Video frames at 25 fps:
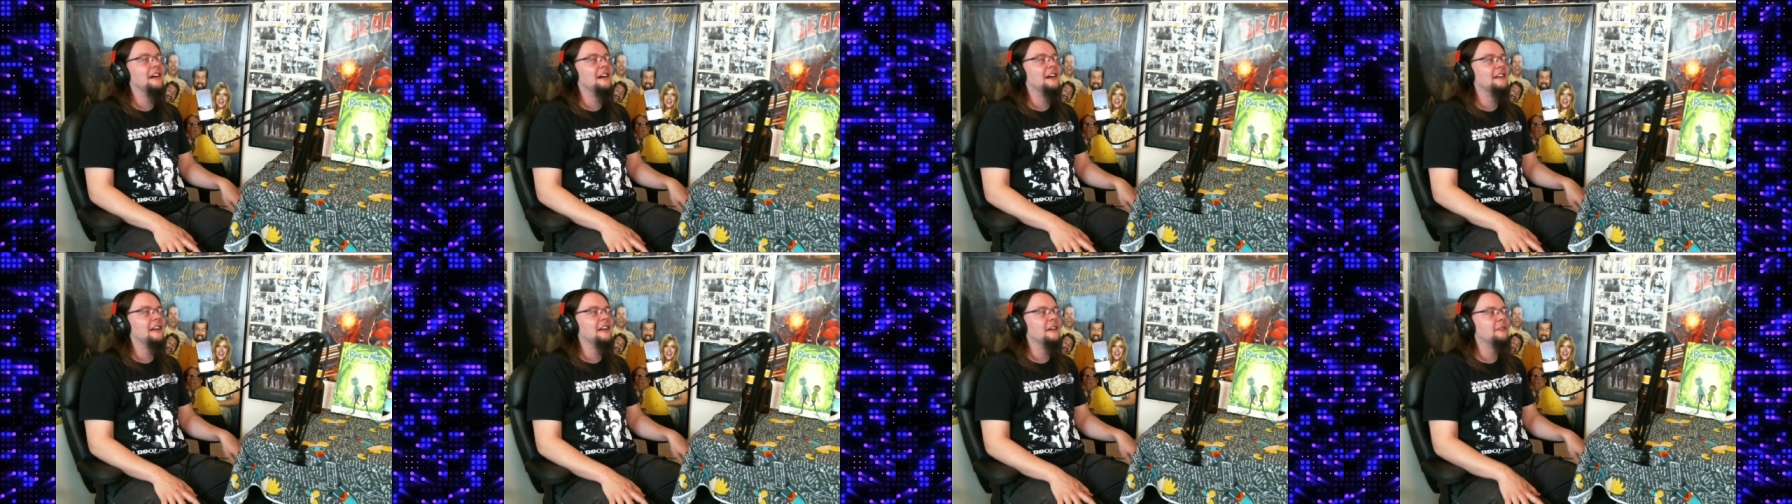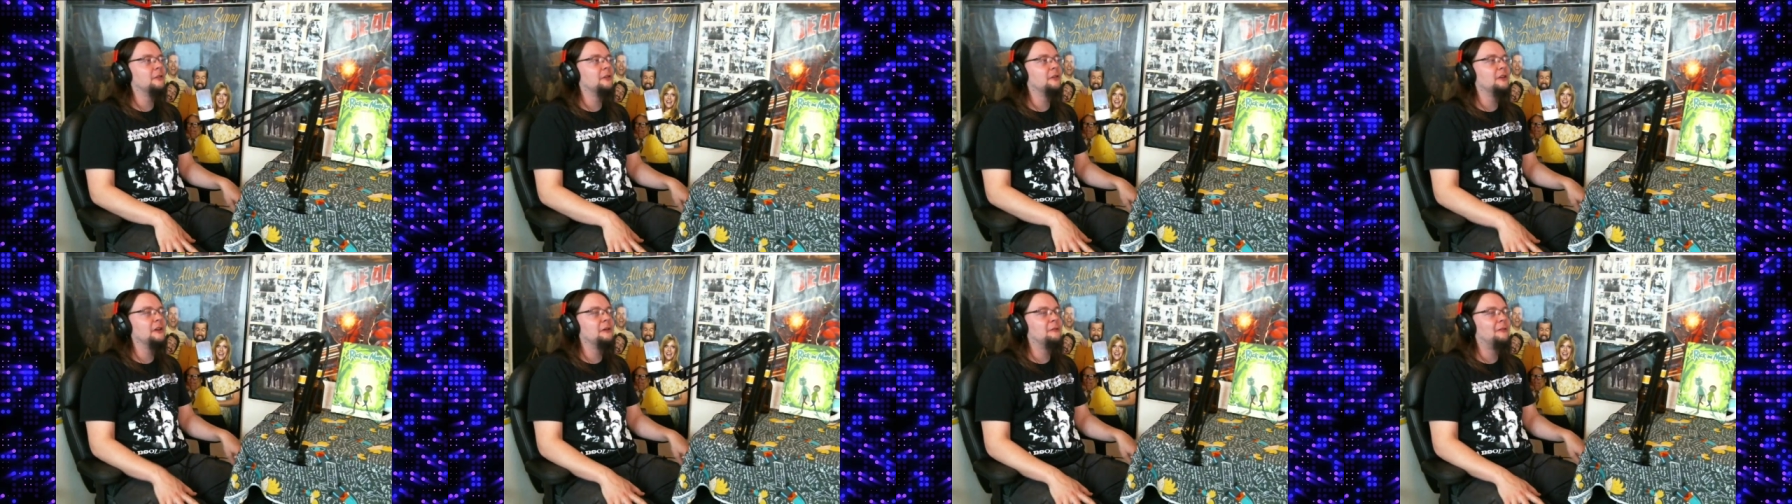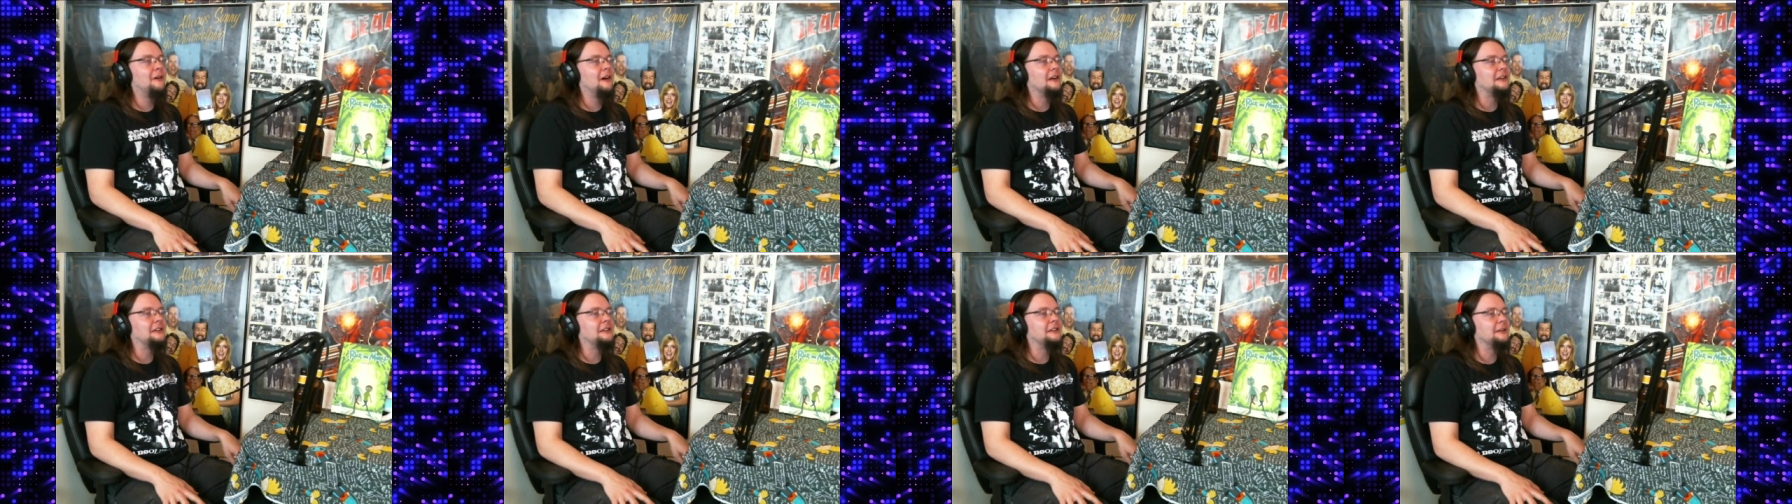never really
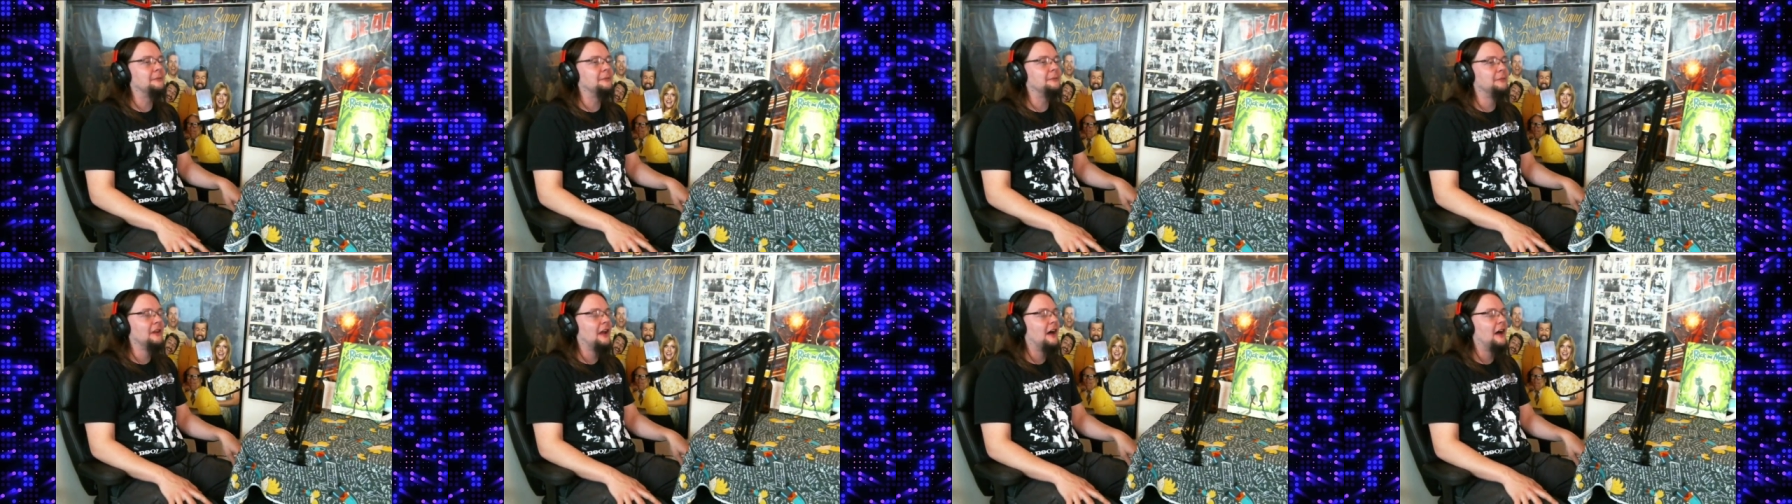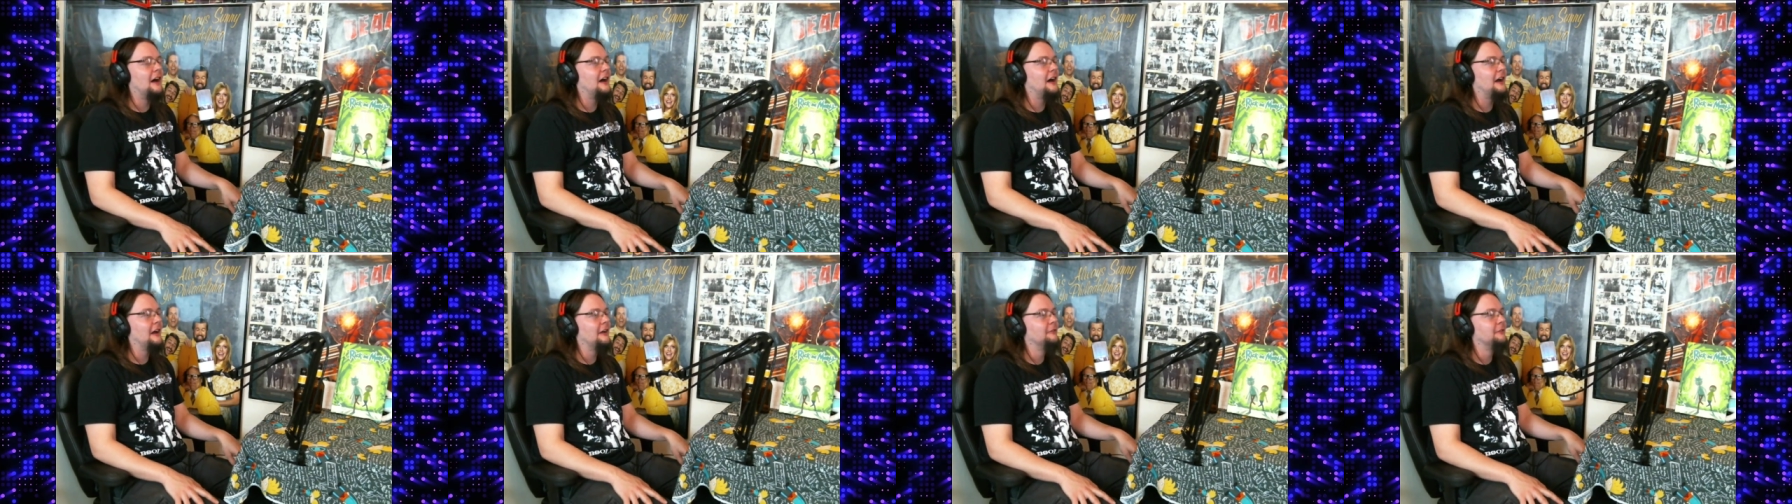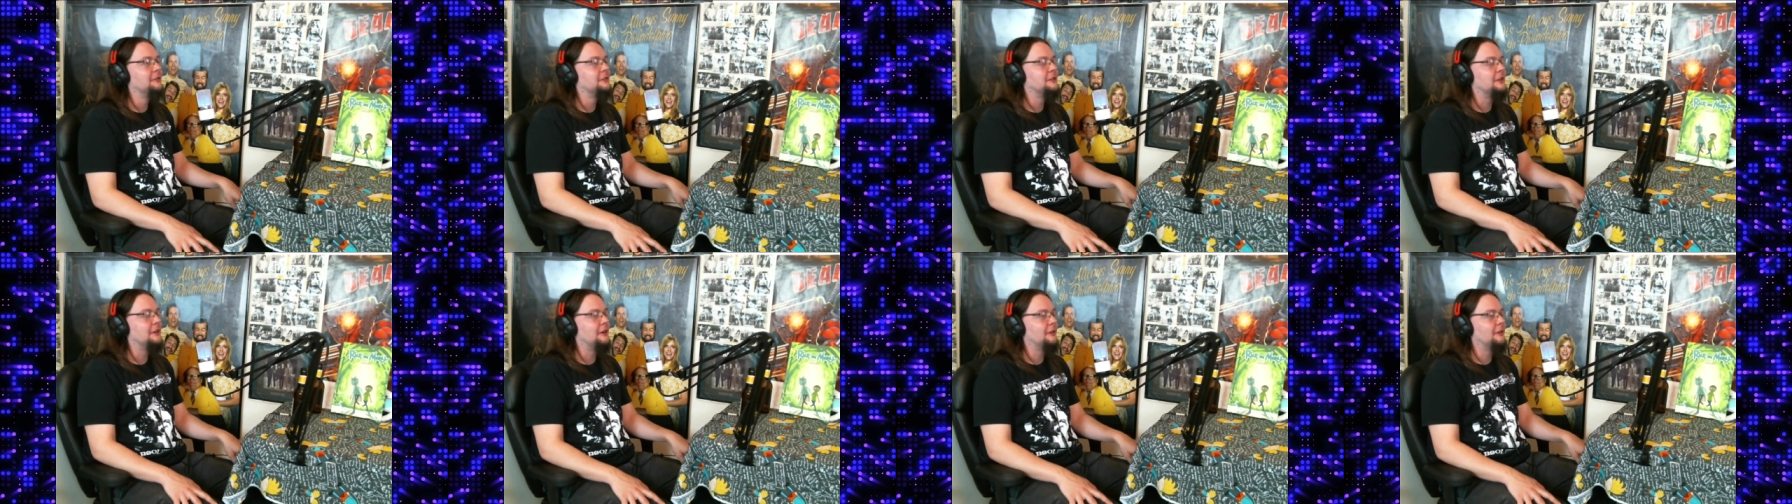watched them live,
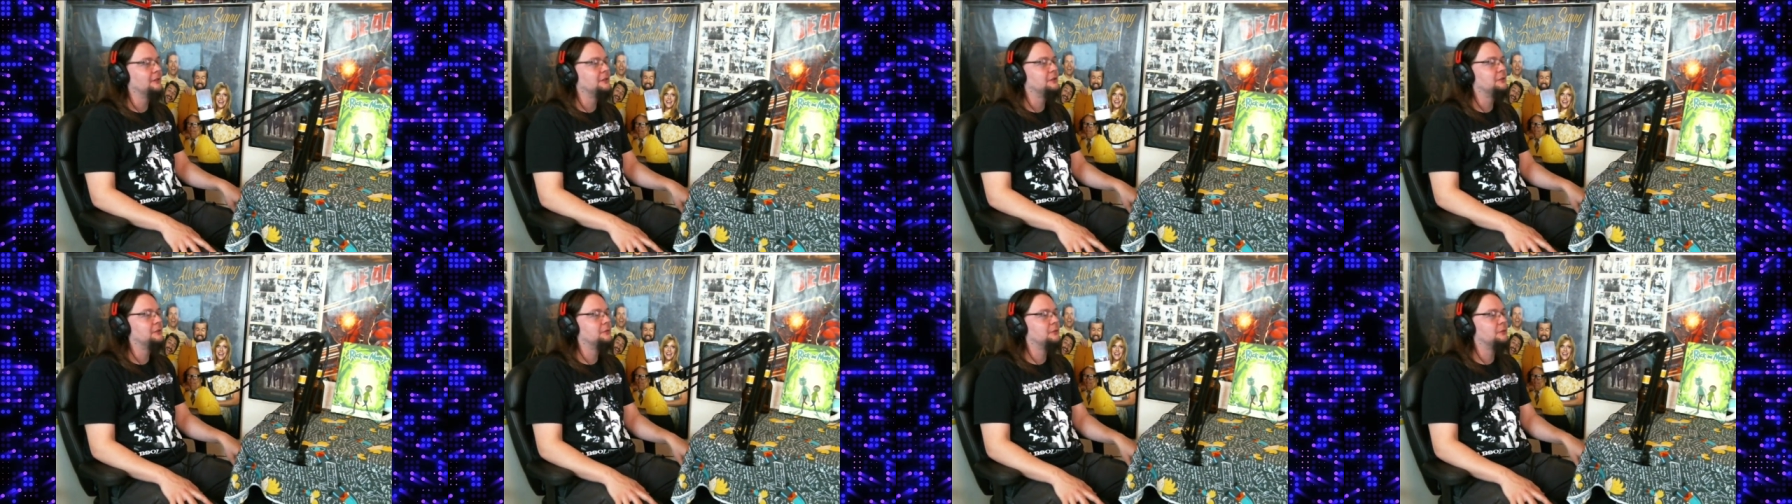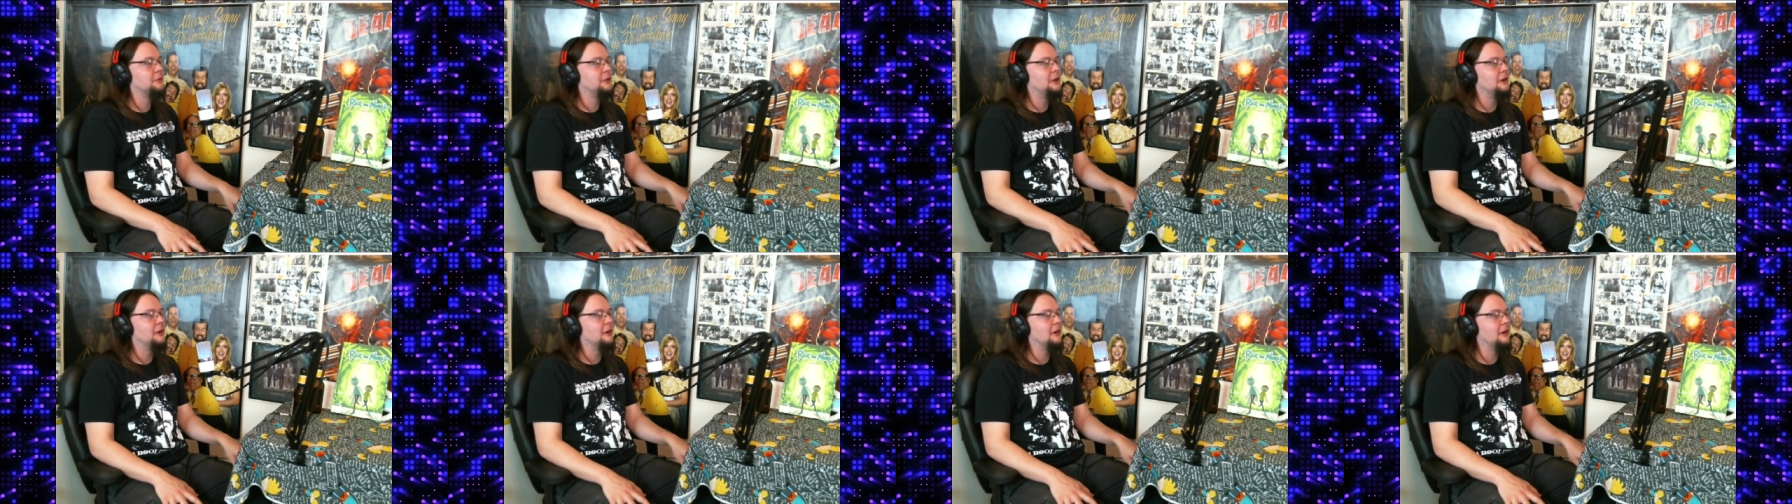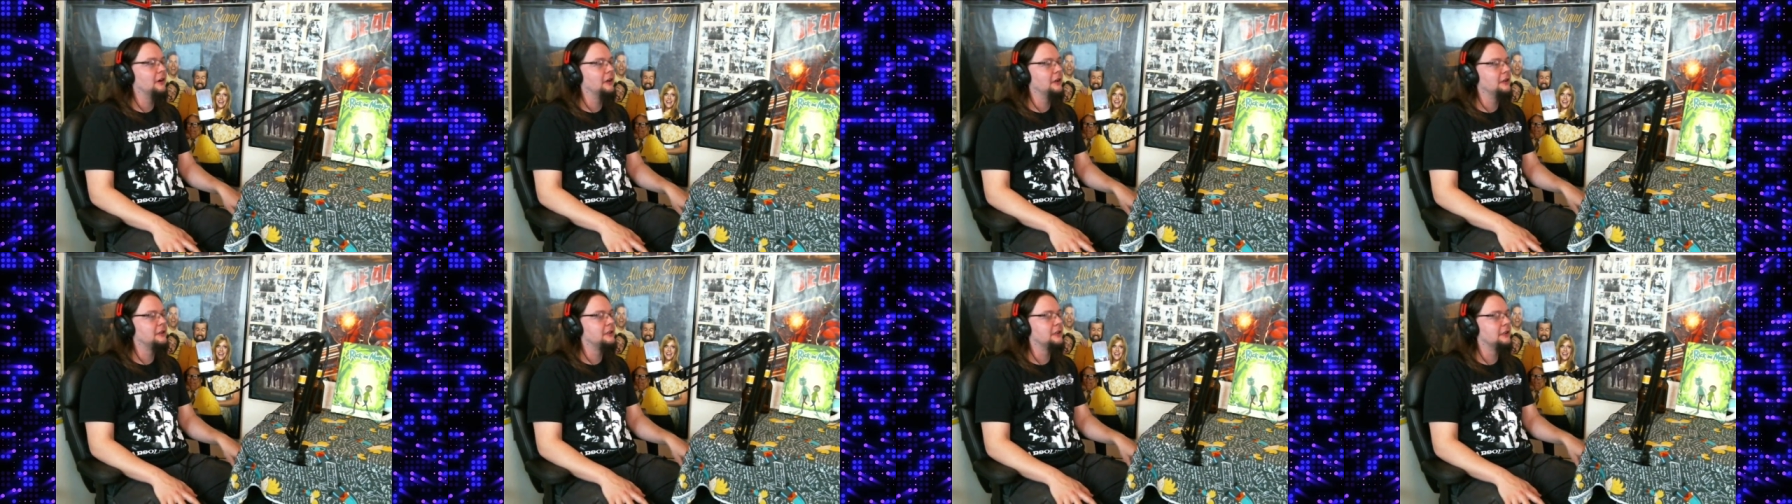so I was
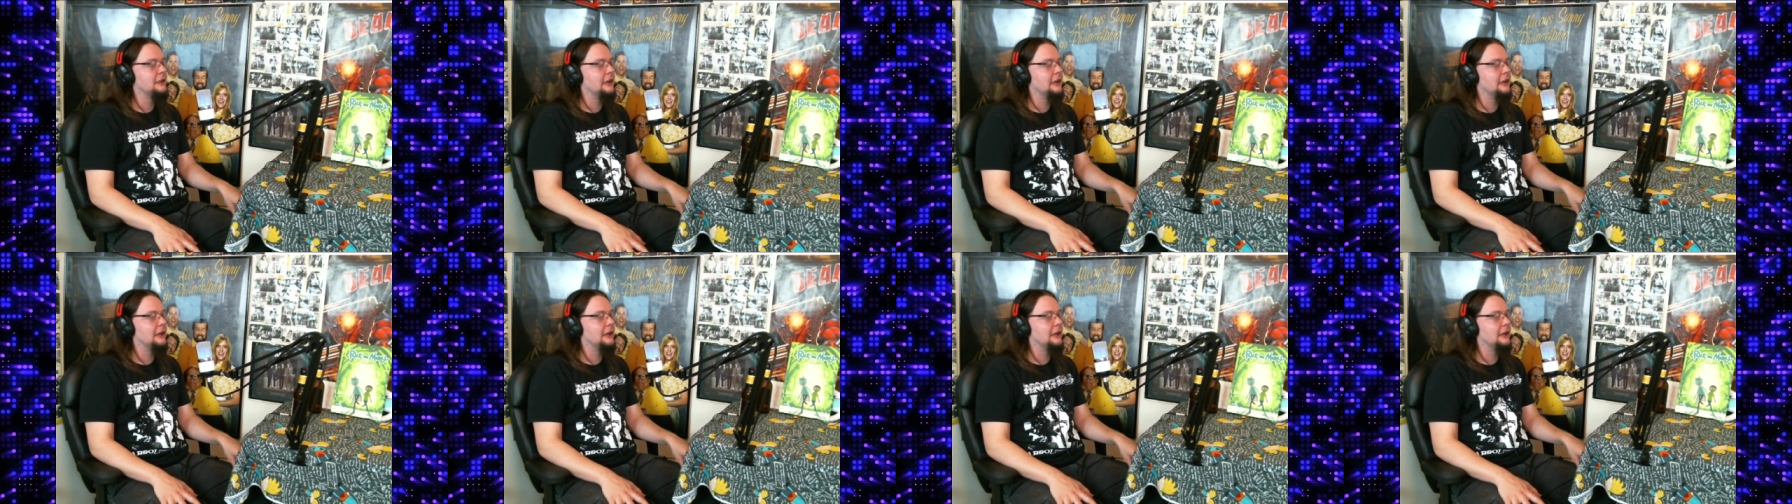curious,